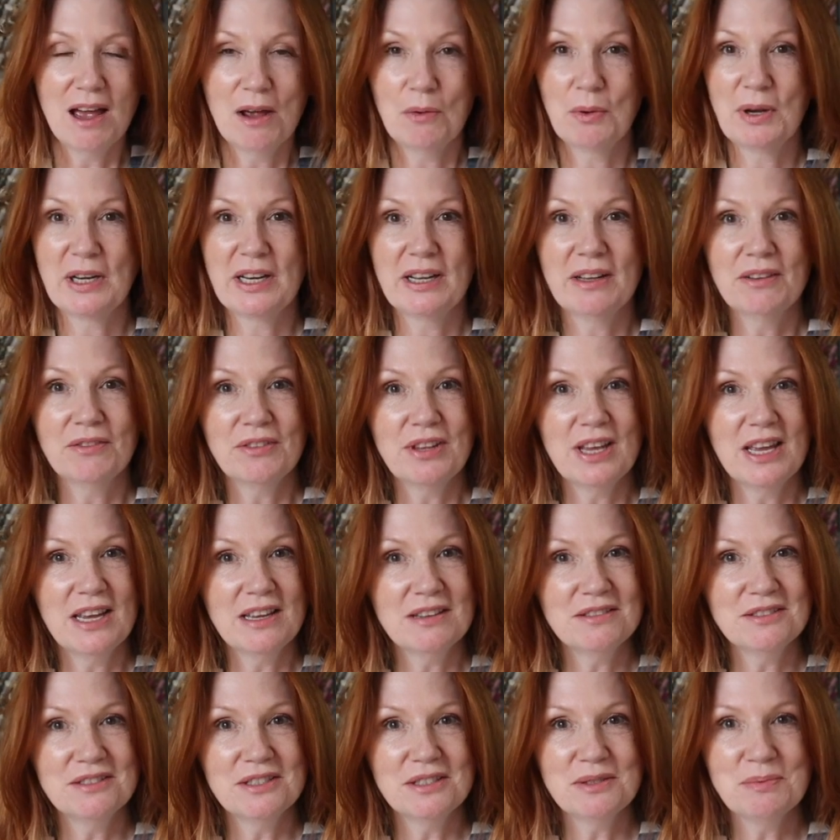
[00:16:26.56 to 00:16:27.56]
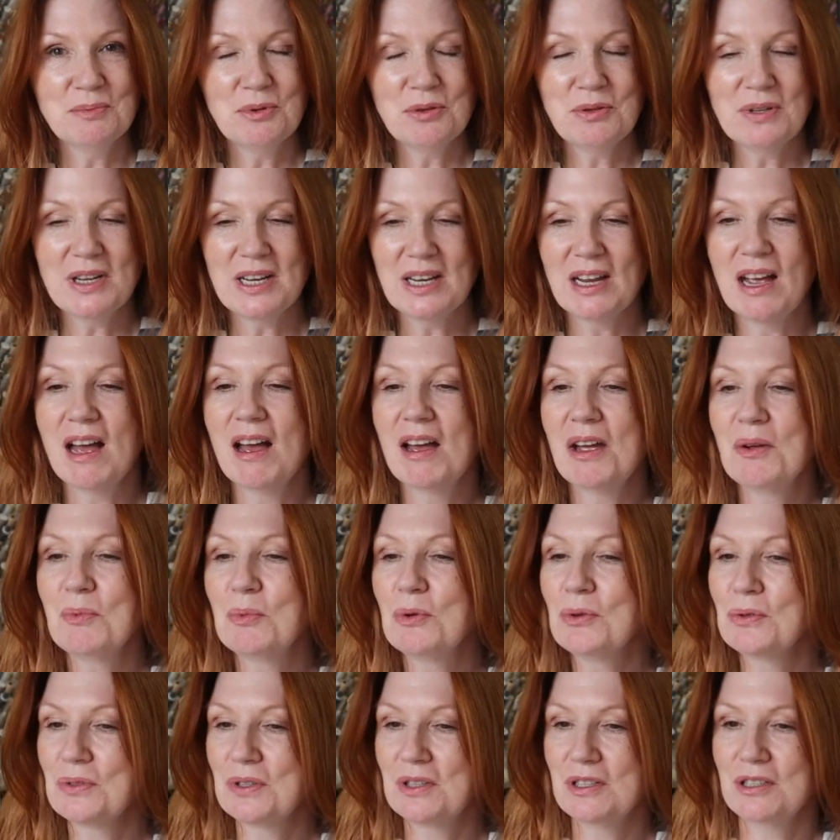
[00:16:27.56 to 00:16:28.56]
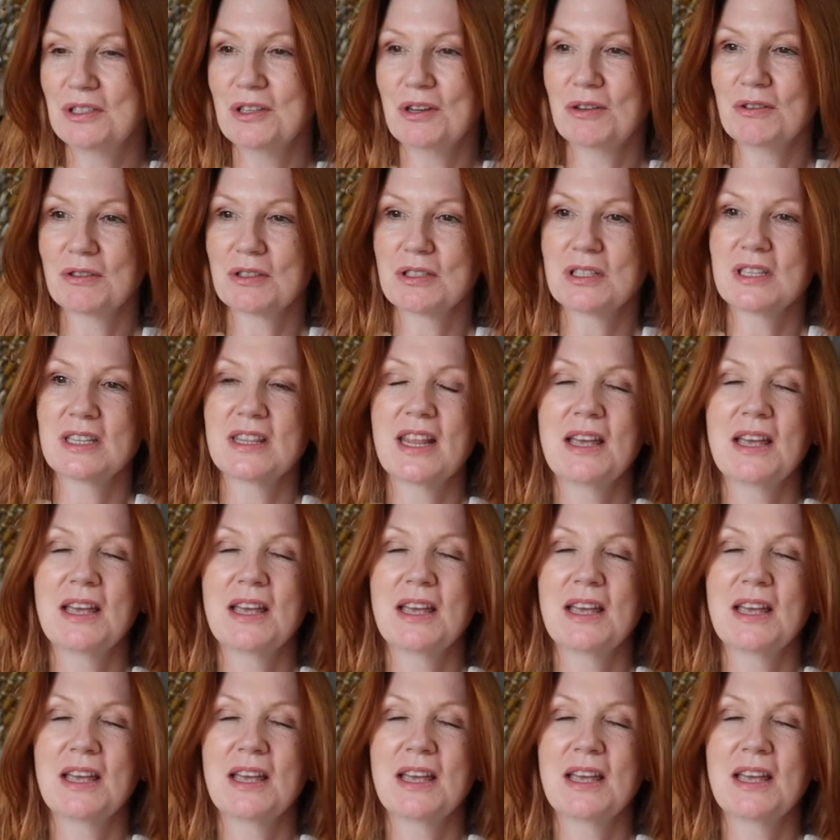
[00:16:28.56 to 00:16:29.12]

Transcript: went out of the house this morning. I walked the dogs,